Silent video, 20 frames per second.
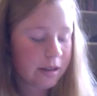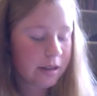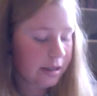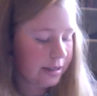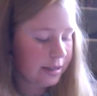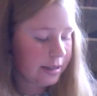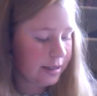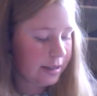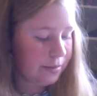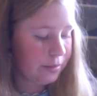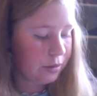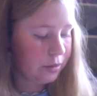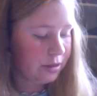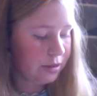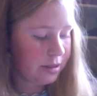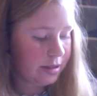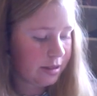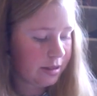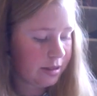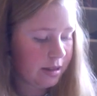
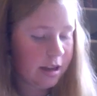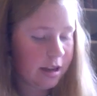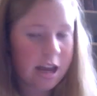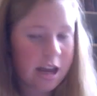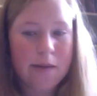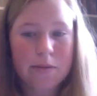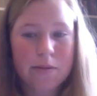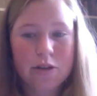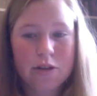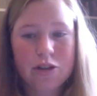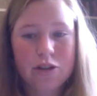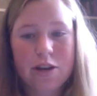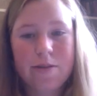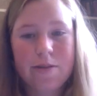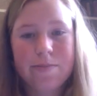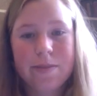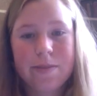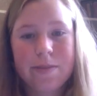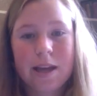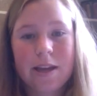symbols, imagery,
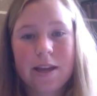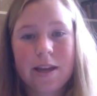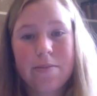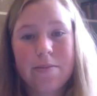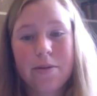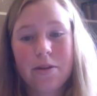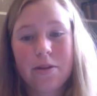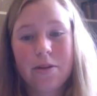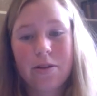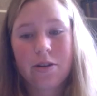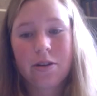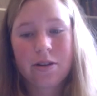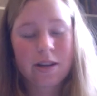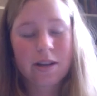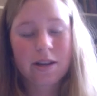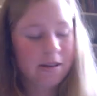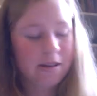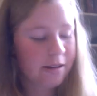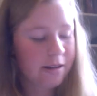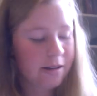and
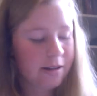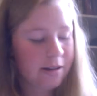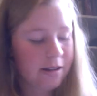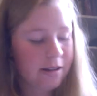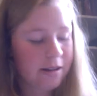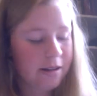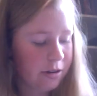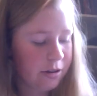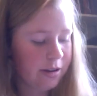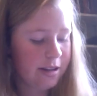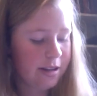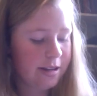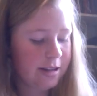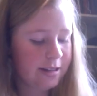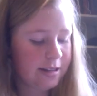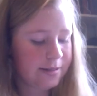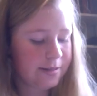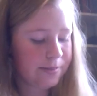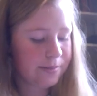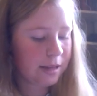
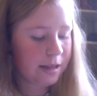ambiguities,